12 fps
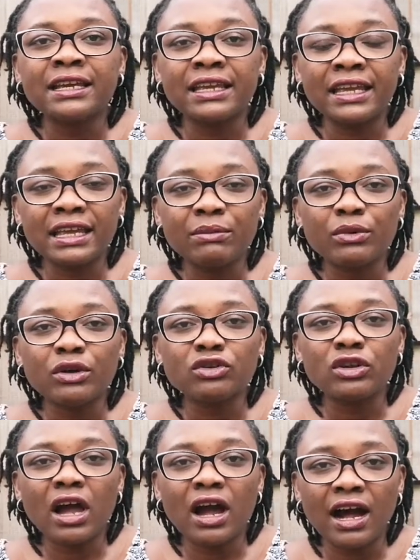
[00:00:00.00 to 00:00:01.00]
keep
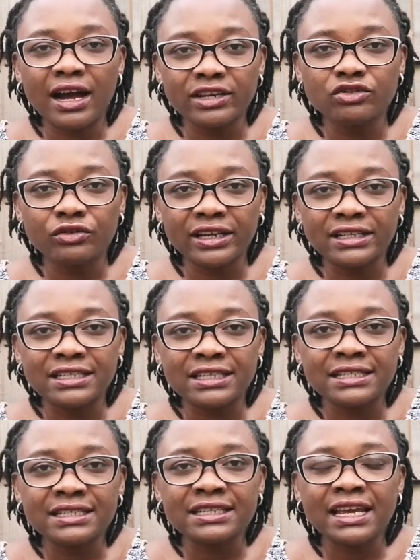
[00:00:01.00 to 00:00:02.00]

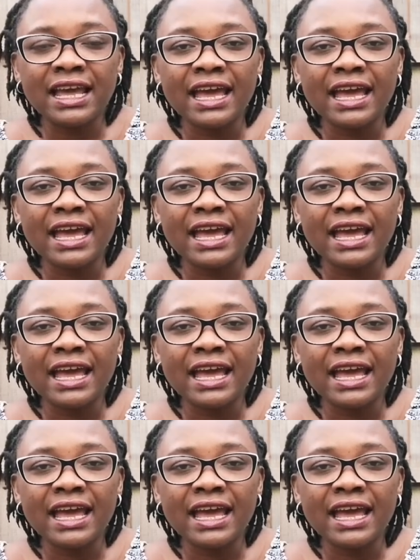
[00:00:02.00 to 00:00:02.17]
hydrated,